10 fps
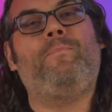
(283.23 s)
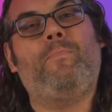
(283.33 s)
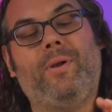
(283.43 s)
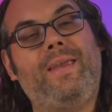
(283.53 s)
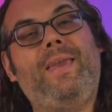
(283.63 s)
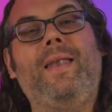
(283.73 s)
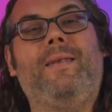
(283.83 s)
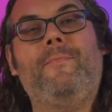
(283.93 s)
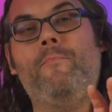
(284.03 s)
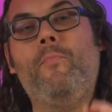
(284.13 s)
But
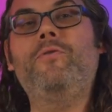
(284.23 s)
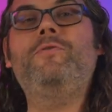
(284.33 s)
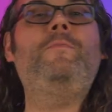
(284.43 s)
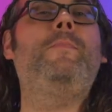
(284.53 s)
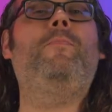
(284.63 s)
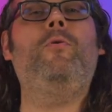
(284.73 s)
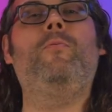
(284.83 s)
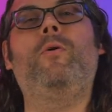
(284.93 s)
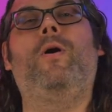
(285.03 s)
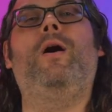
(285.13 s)
again, most people
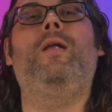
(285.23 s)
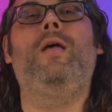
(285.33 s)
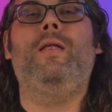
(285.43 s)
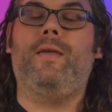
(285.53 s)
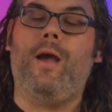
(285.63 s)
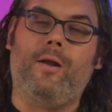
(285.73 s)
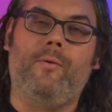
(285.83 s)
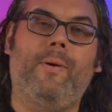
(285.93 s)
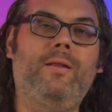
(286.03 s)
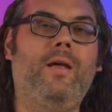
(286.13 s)
will want the auto
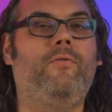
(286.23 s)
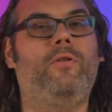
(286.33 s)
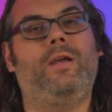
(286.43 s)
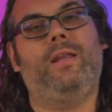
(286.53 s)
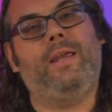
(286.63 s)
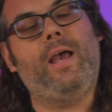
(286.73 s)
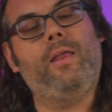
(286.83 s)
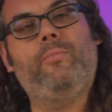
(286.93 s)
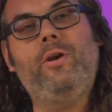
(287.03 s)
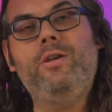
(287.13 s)
bed leveling and the
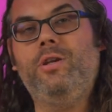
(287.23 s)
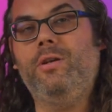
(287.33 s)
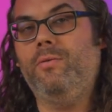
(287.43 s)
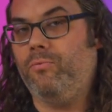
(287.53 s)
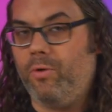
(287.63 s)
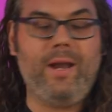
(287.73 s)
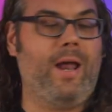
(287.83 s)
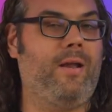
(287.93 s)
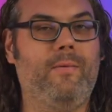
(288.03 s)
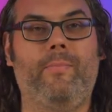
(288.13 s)
calibration right
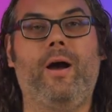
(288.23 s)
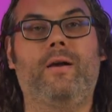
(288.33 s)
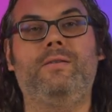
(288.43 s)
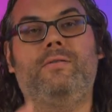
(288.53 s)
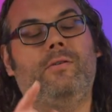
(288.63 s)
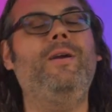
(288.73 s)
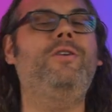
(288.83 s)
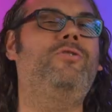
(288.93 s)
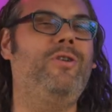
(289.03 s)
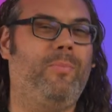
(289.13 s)
out of the box, so make
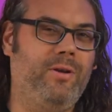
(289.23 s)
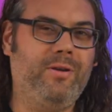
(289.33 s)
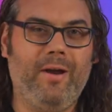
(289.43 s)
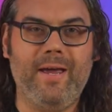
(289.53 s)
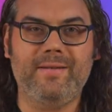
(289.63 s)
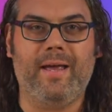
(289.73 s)
sure your printer has